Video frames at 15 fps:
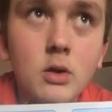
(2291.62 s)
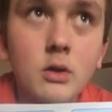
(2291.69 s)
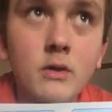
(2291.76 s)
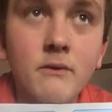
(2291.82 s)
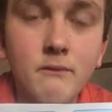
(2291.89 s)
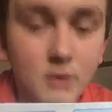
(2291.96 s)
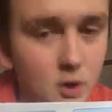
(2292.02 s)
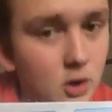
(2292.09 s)

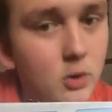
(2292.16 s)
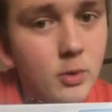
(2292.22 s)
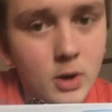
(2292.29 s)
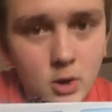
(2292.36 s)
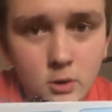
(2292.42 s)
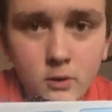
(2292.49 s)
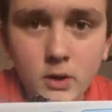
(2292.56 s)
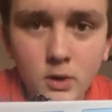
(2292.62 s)
Very
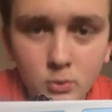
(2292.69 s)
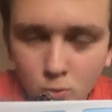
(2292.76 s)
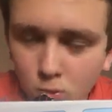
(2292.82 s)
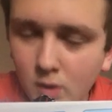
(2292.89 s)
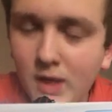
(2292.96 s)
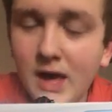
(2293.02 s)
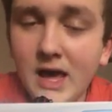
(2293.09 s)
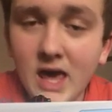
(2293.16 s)
rarely will
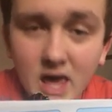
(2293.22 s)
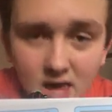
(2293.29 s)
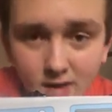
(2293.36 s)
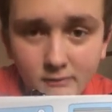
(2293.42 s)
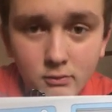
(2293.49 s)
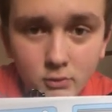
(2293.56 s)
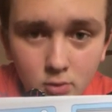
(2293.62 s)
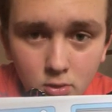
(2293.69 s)
I
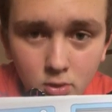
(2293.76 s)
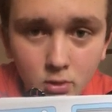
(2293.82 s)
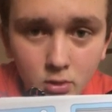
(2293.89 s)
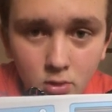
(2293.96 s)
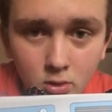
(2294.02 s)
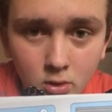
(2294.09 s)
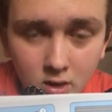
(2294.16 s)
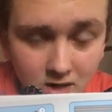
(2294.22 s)
ever,
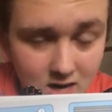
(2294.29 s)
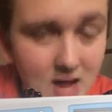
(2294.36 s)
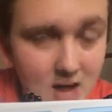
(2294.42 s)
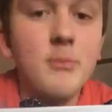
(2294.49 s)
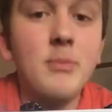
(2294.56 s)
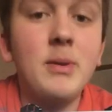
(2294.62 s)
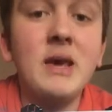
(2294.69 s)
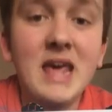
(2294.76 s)
and I
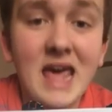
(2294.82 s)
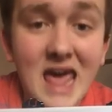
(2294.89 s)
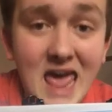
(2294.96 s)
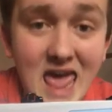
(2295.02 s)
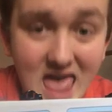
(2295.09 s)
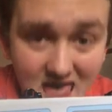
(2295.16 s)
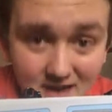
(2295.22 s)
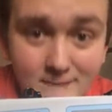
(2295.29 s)
repeat,
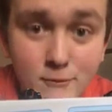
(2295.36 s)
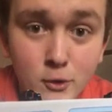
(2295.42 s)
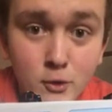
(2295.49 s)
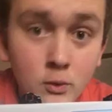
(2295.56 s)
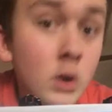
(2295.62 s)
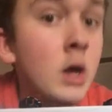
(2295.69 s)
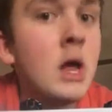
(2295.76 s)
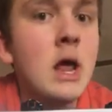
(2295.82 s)
ever,
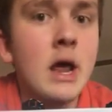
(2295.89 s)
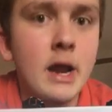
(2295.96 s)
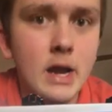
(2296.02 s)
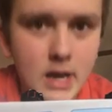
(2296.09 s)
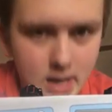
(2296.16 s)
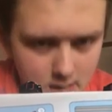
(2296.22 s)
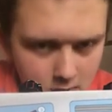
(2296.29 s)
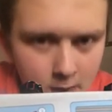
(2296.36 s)

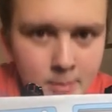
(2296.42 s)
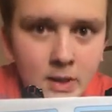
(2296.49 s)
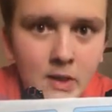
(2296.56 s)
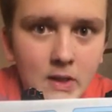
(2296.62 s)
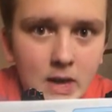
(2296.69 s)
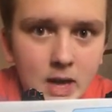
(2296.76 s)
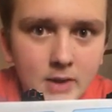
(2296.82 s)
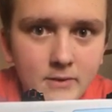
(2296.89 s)
not be
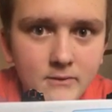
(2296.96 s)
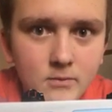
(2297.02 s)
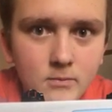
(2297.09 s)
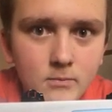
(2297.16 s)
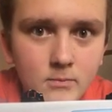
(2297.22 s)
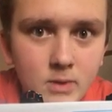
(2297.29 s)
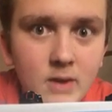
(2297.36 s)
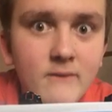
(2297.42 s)
live.
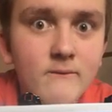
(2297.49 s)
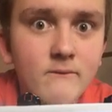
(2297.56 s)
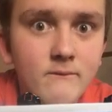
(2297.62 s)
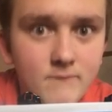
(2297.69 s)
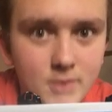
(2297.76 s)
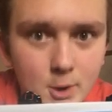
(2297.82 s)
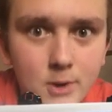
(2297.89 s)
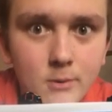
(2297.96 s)

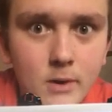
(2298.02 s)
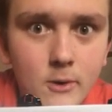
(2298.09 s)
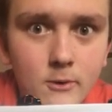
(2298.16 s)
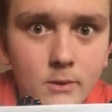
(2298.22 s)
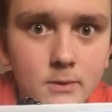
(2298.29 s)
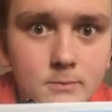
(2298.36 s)
Very rarely.